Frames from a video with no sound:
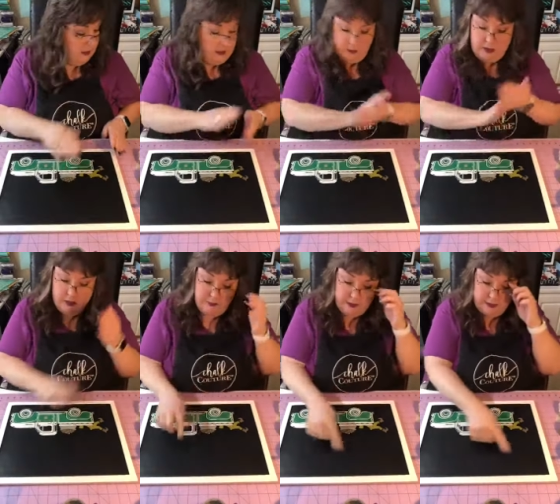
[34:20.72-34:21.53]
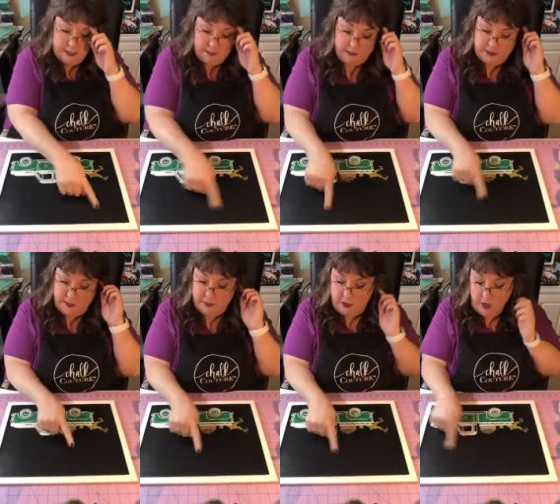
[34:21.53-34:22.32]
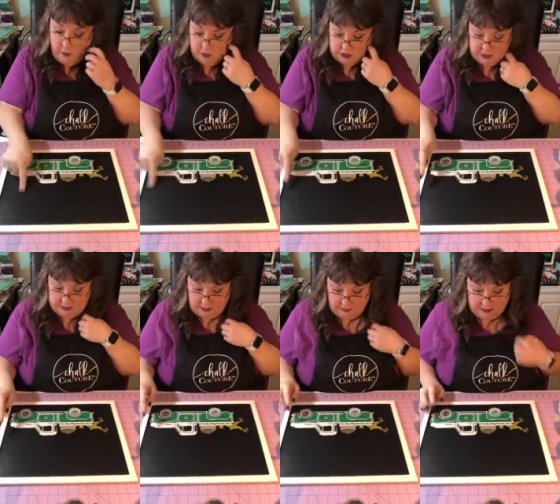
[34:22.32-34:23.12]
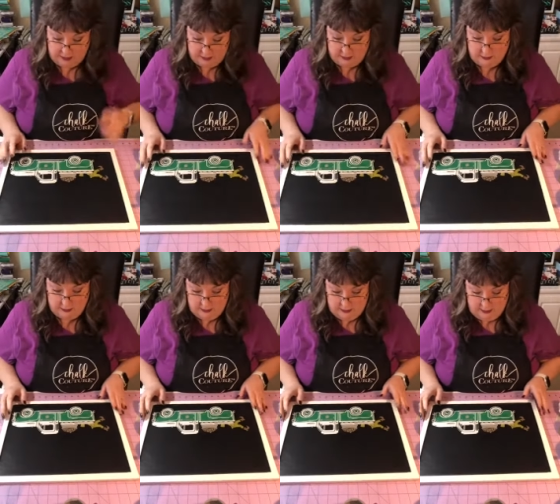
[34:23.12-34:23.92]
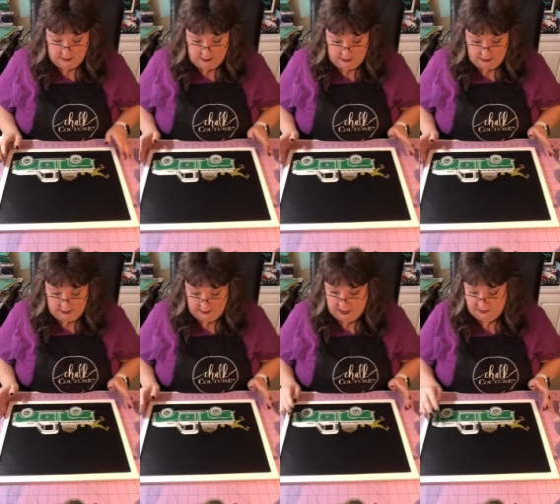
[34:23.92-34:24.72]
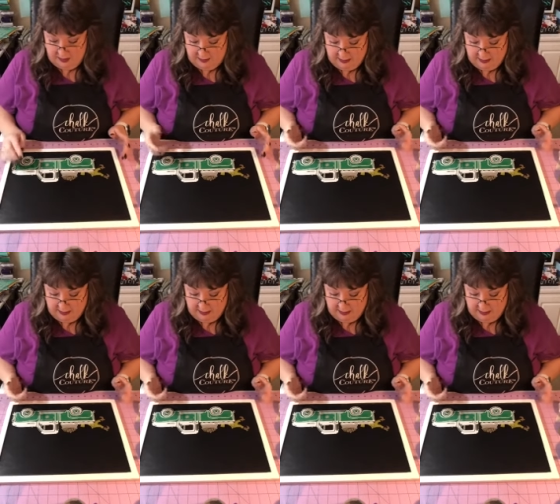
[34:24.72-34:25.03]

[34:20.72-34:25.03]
We're gonna put le leprechaun wishes up here. Uh, and maybe